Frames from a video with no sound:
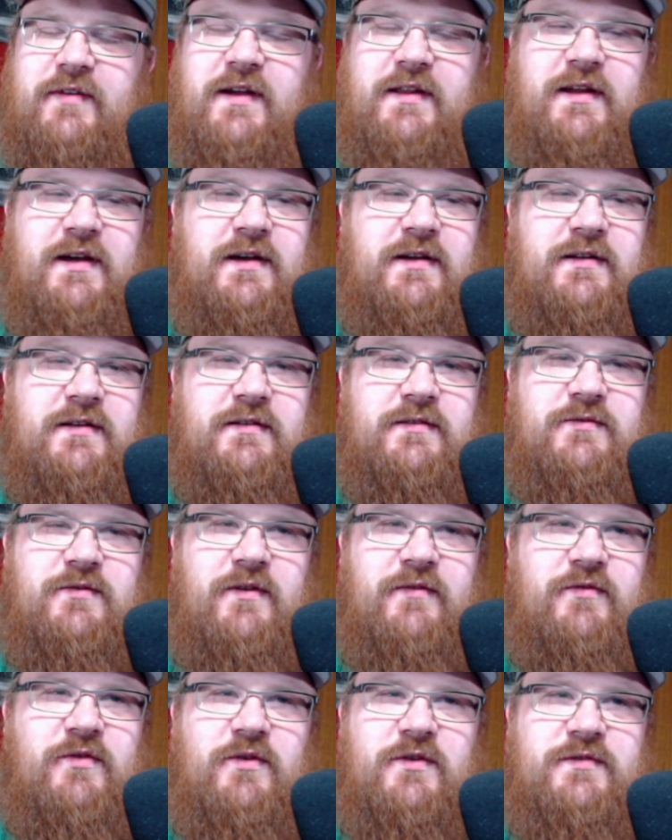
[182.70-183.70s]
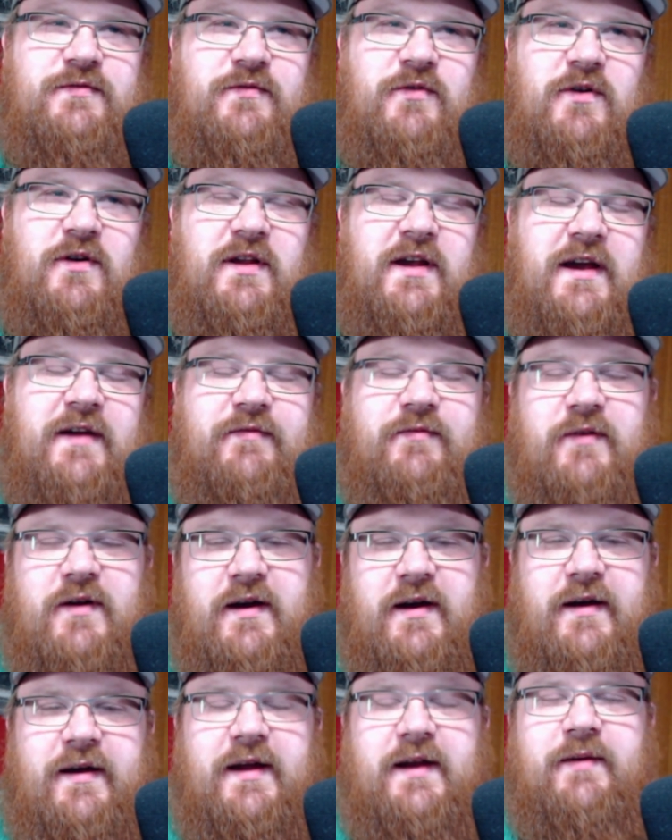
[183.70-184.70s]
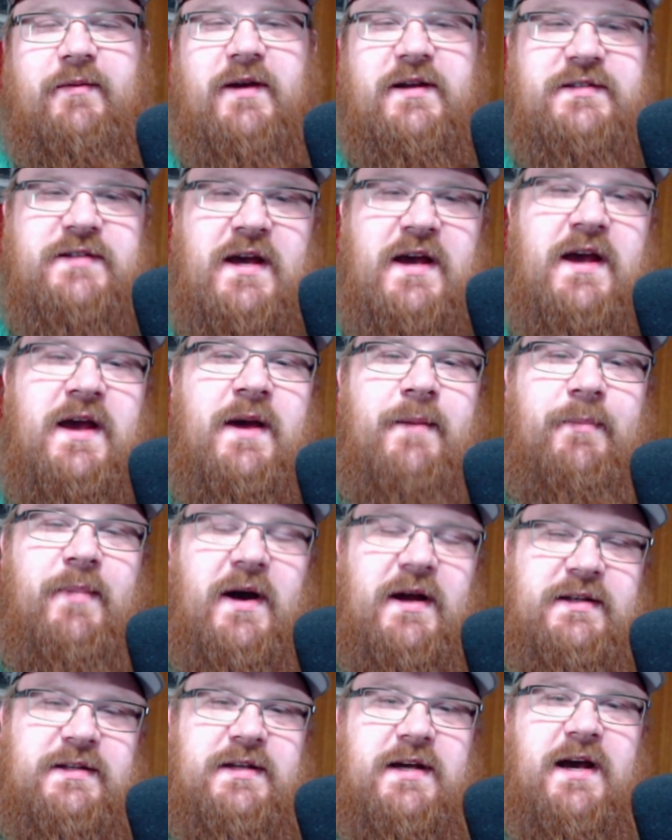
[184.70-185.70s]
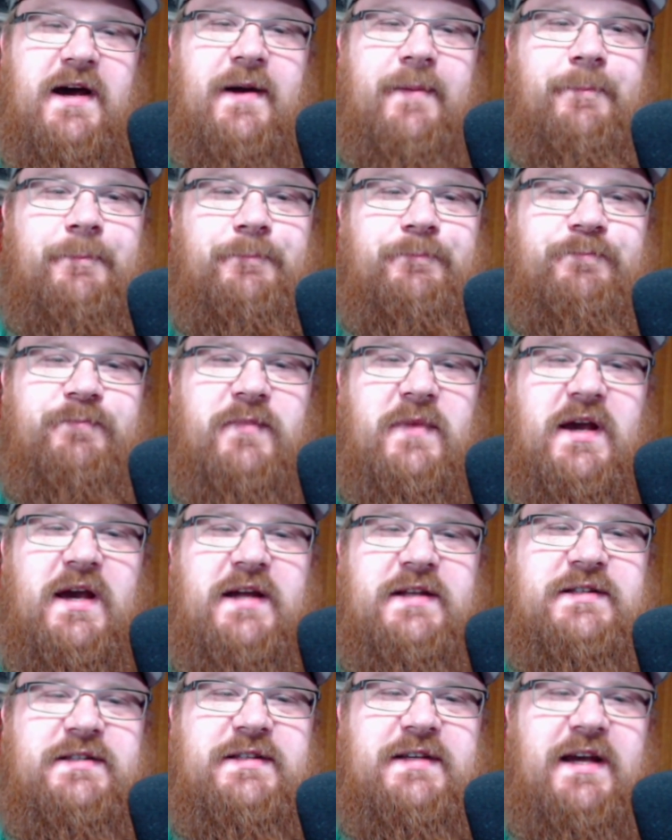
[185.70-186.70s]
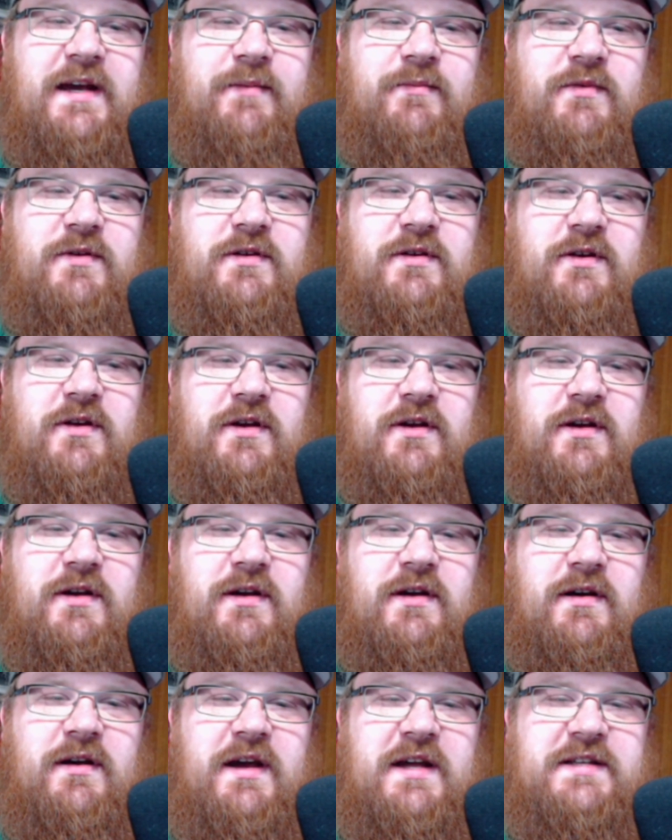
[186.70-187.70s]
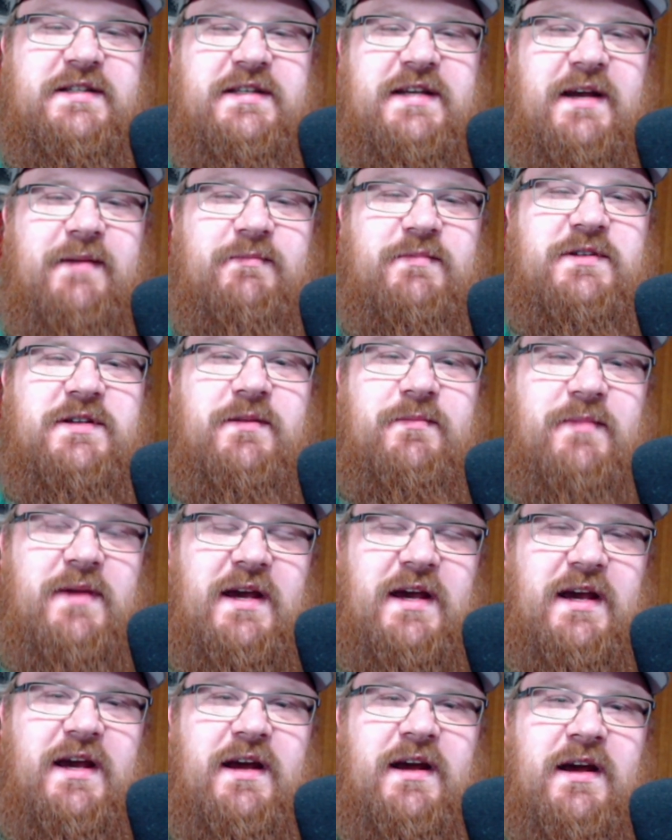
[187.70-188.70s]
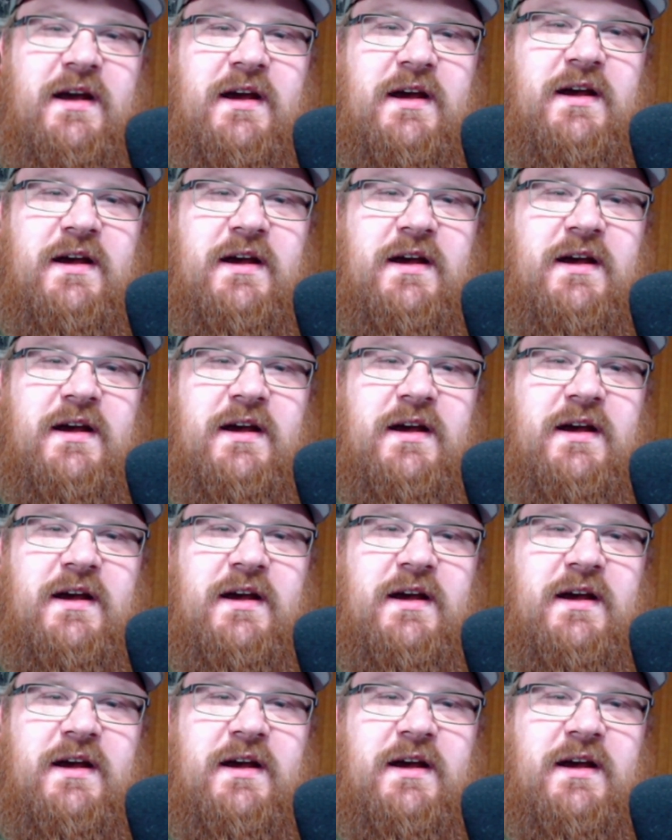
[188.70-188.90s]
I think 12 Rules for Life, anyways, but it seemed to me